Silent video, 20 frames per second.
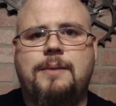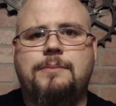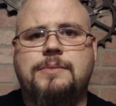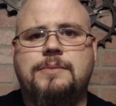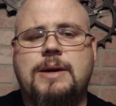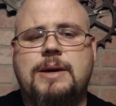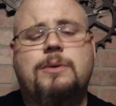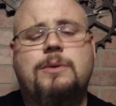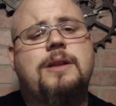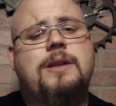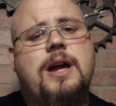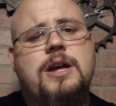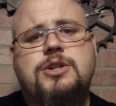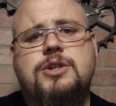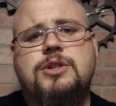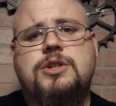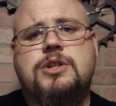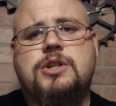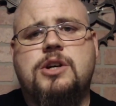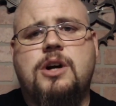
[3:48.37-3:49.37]
They will light
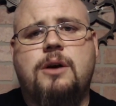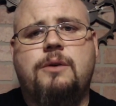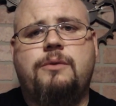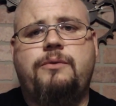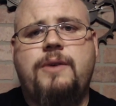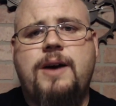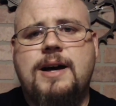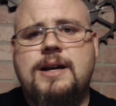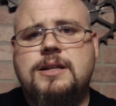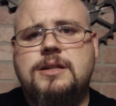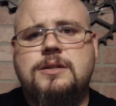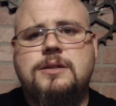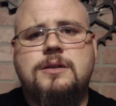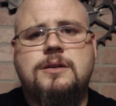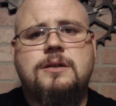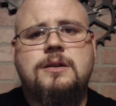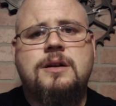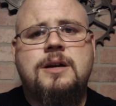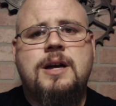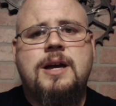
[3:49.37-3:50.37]
your cigar
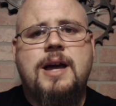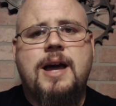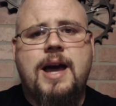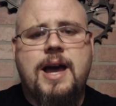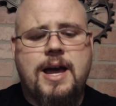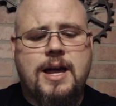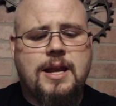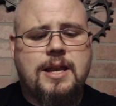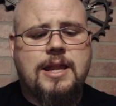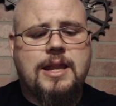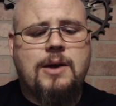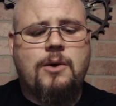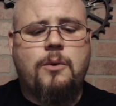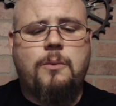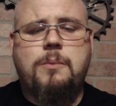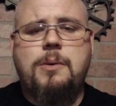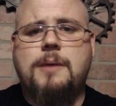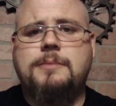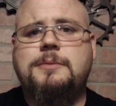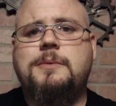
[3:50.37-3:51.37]
faster and they will
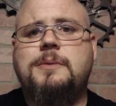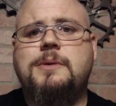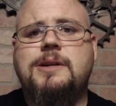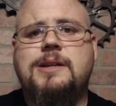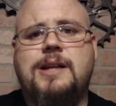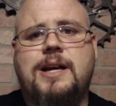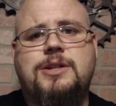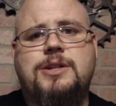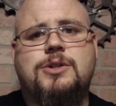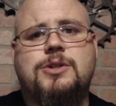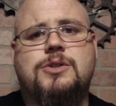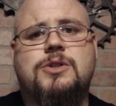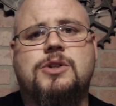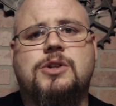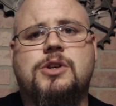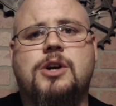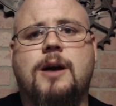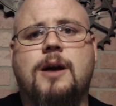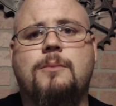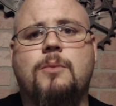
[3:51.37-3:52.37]
probably light your
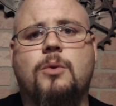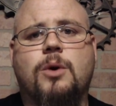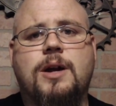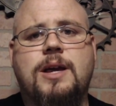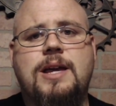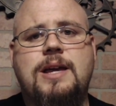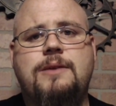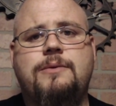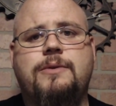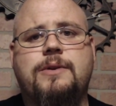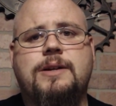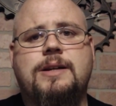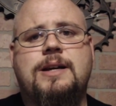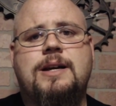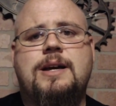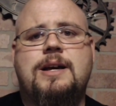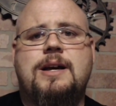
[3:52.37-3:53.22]
cigar more even,